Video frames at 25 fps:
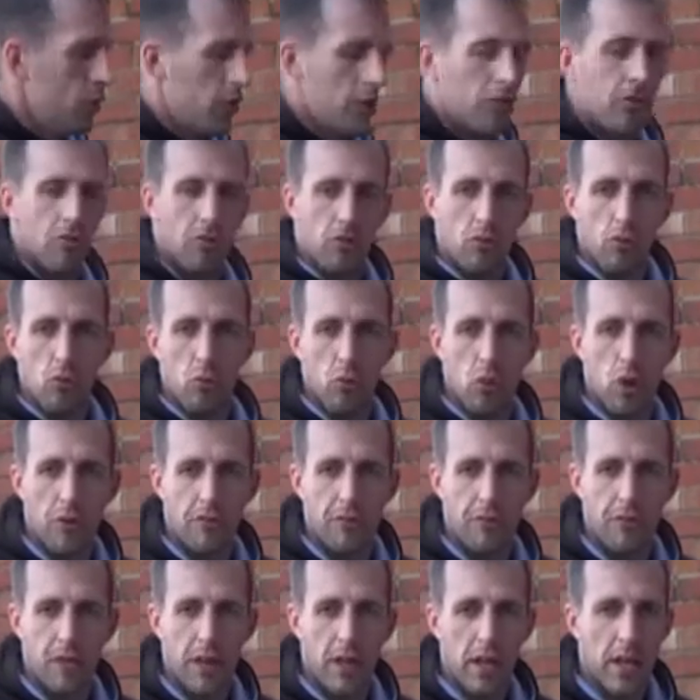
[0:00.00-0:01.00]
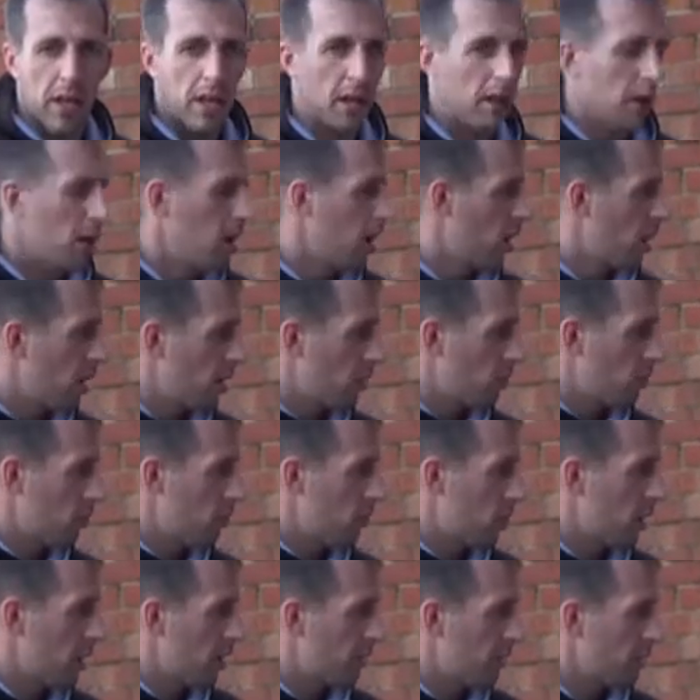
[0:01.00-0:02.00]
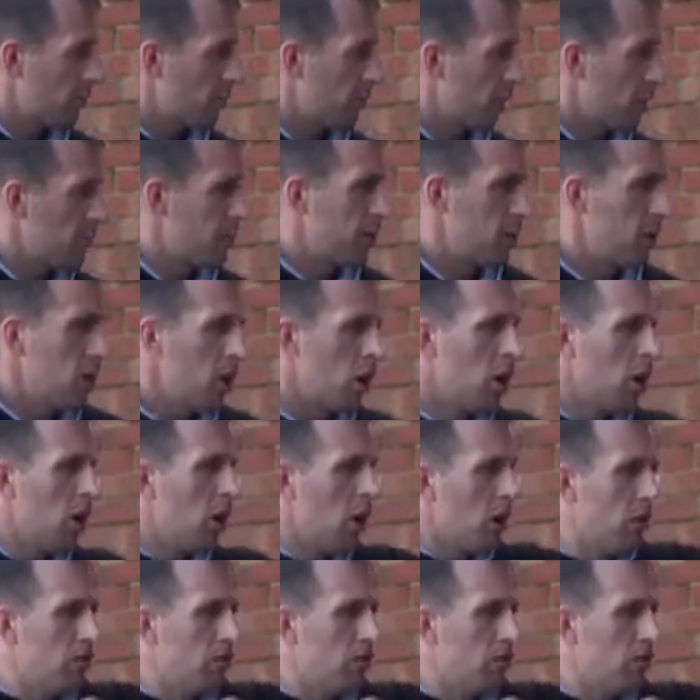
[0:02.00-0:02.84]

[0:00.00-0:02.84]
This is all off the rear at the moment.